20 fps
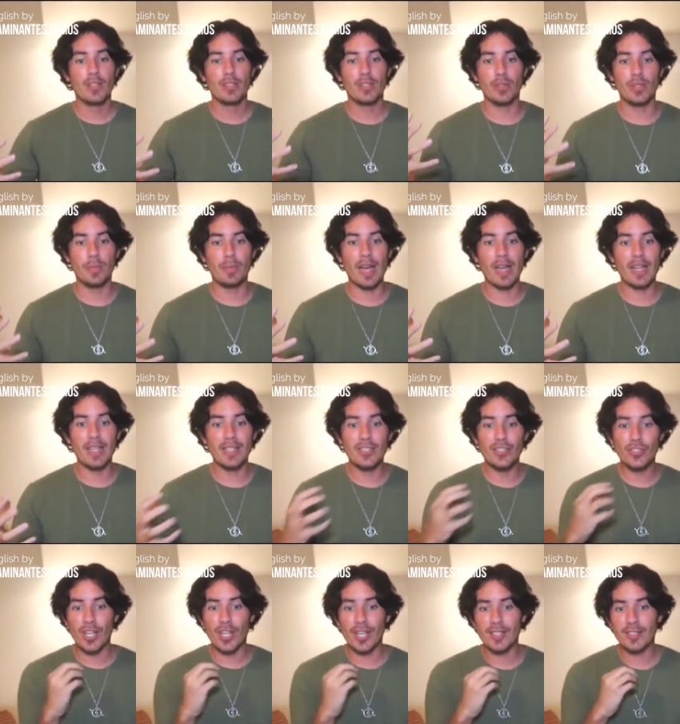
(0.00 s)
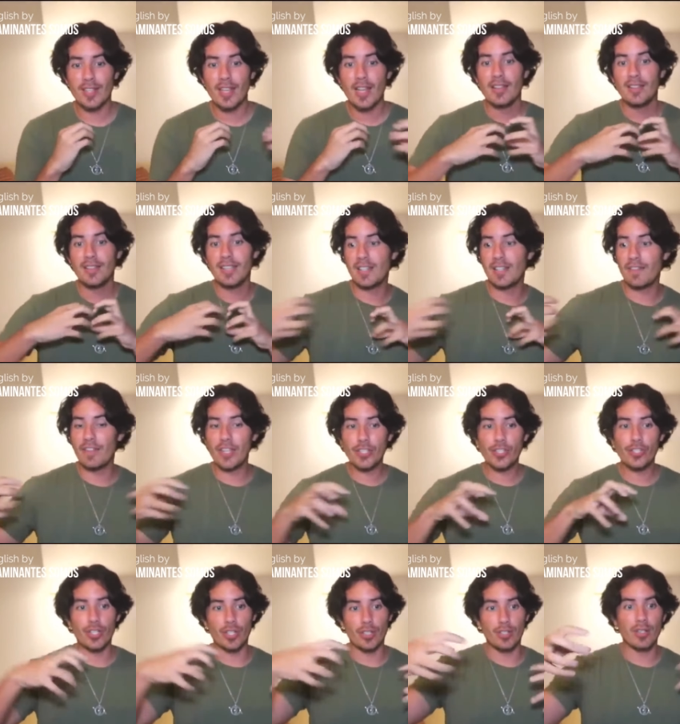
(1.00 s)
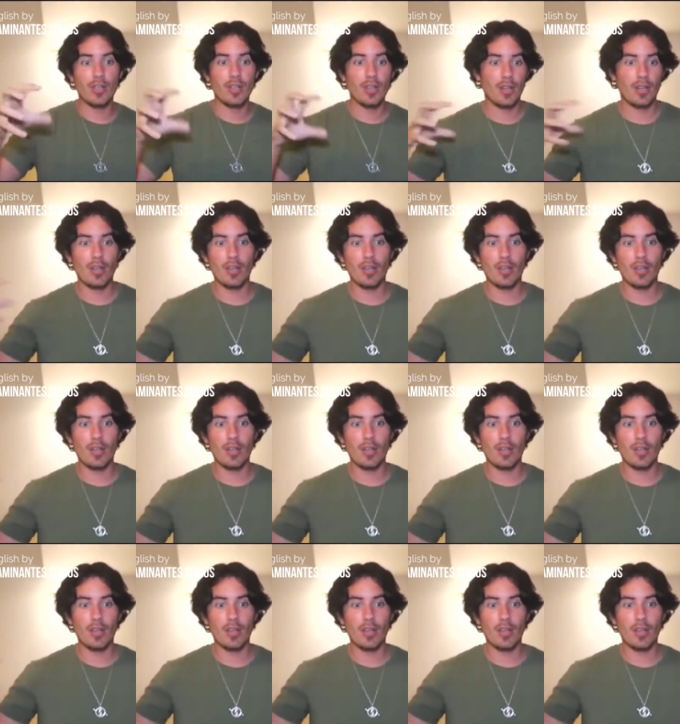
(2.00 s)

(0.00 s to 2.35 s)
So the body is just the division